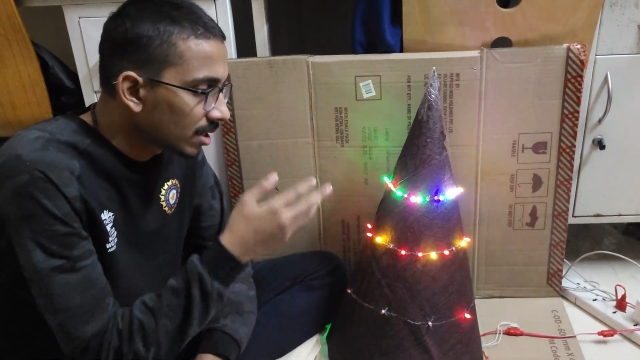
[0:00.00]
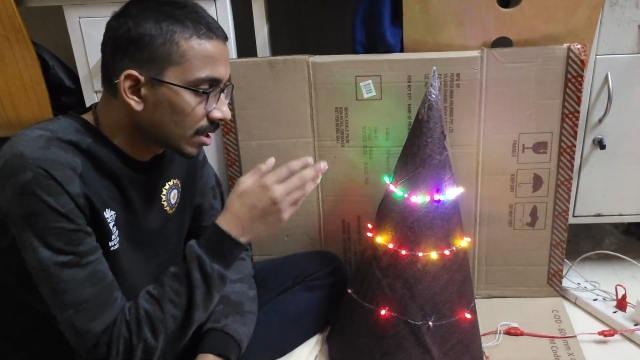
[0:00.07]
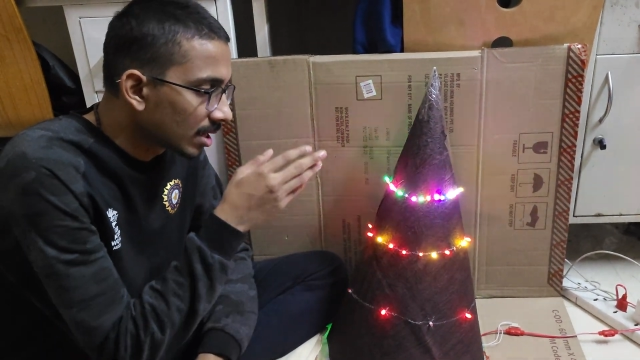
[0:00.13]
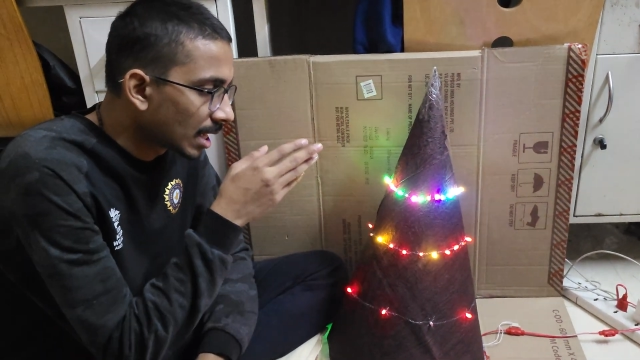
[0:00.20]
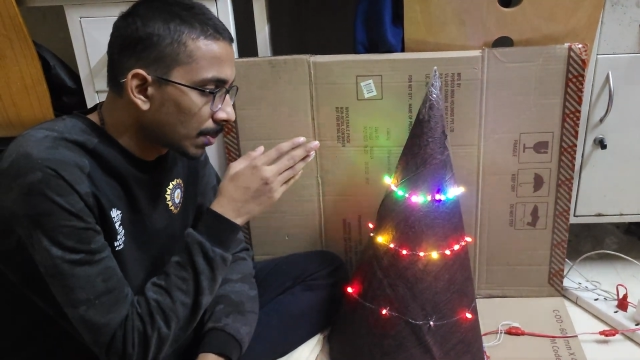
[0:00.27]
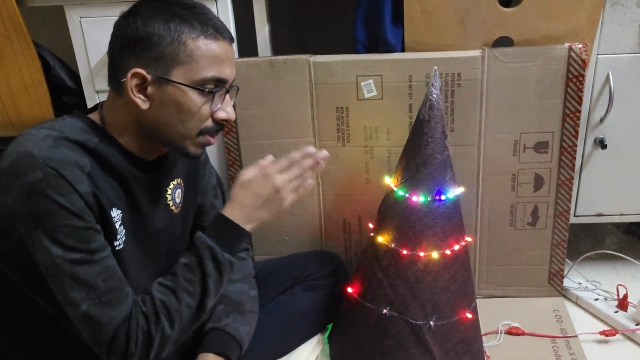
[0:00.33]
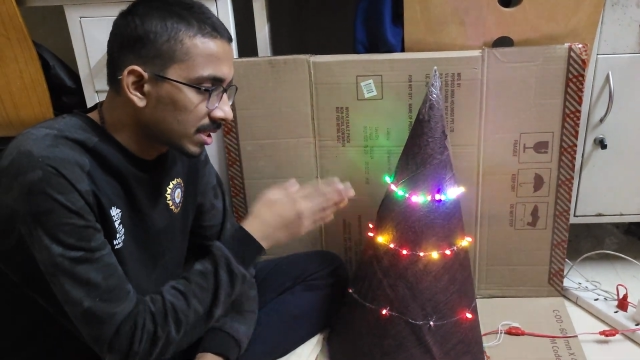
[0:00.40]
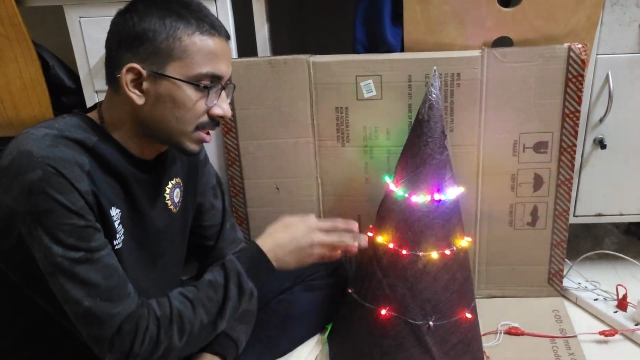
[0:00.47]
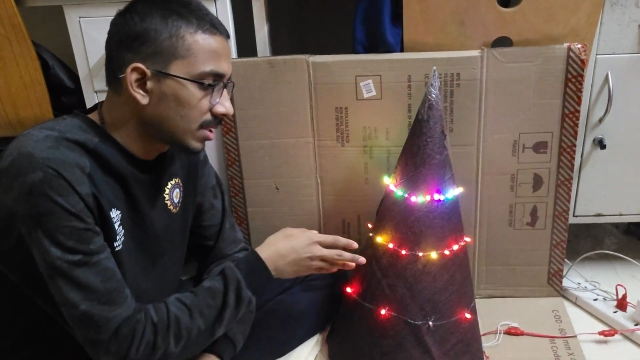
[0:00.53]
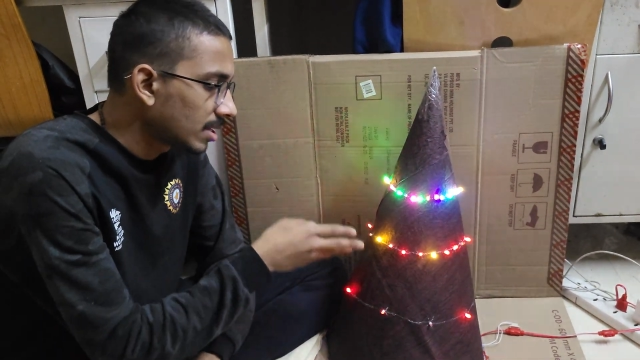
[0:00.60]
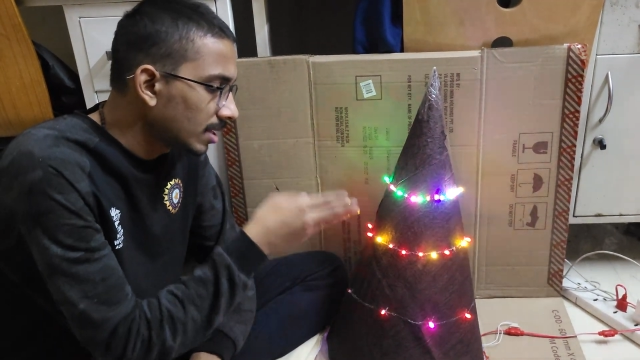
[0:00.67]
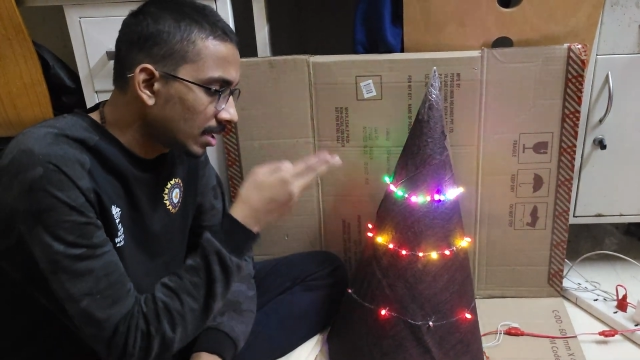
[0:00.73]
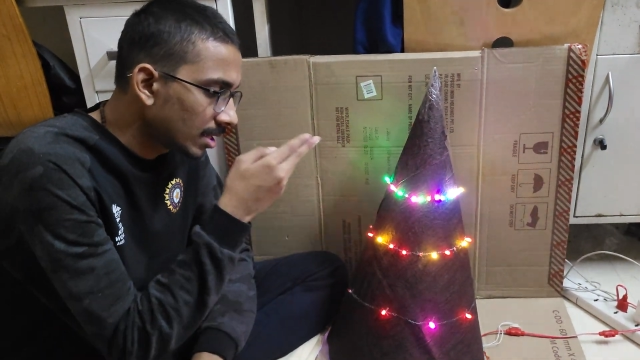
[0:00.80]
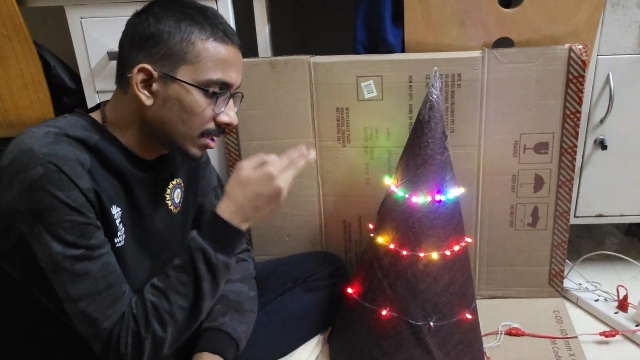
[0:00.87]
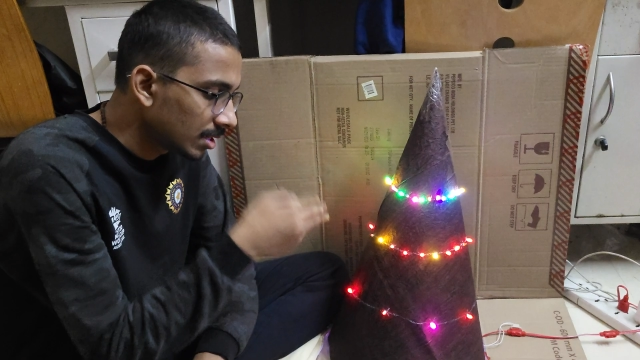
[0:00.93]

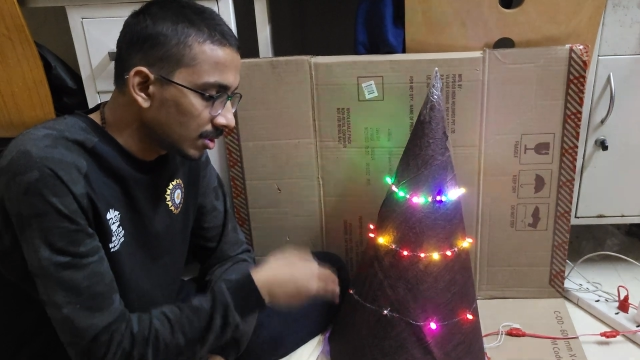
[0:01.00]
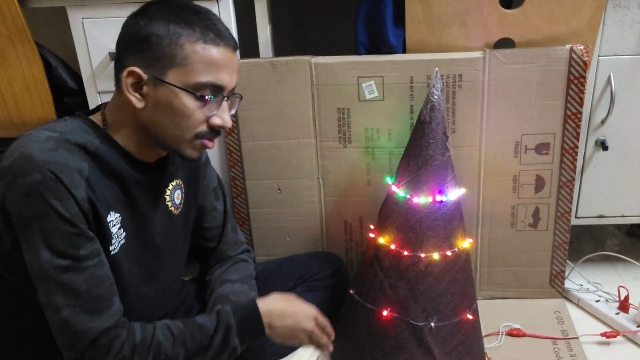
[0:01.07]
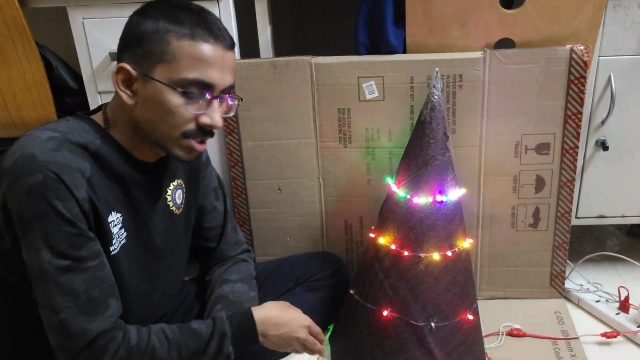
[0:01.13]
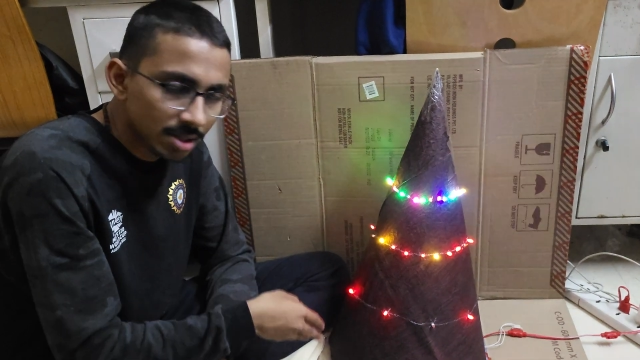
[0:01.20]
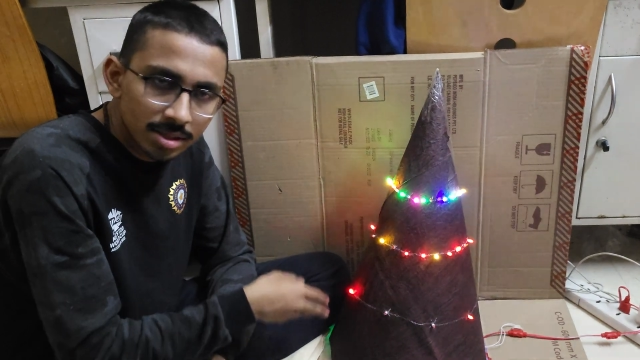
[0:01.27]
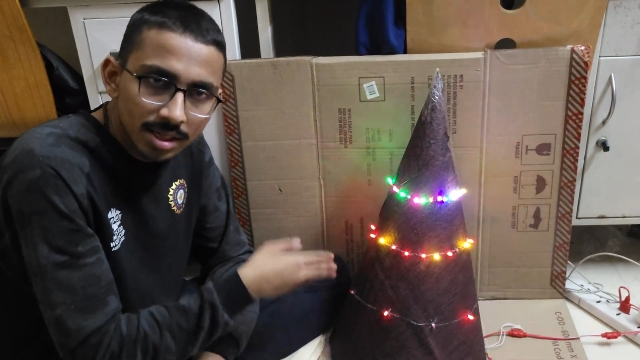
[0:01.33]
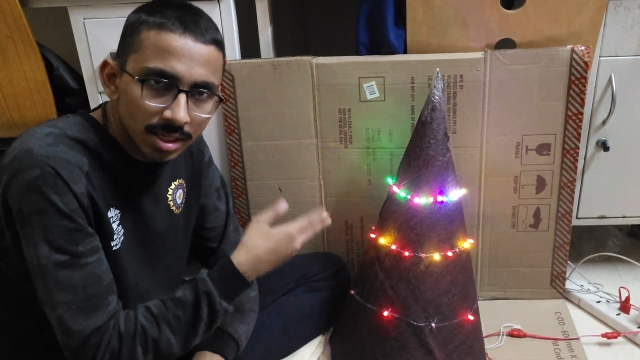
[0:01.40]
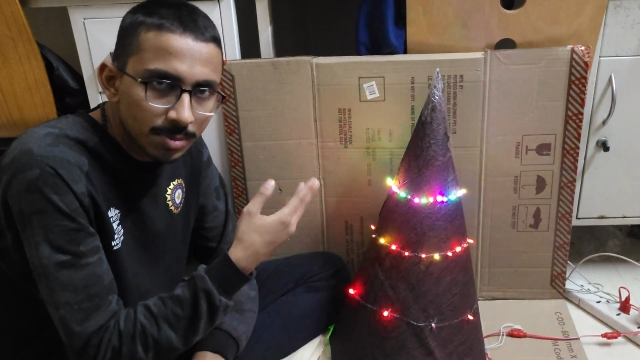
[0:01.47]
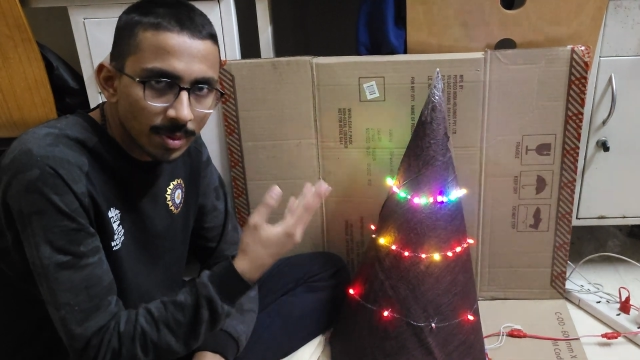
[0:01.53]
represented it using these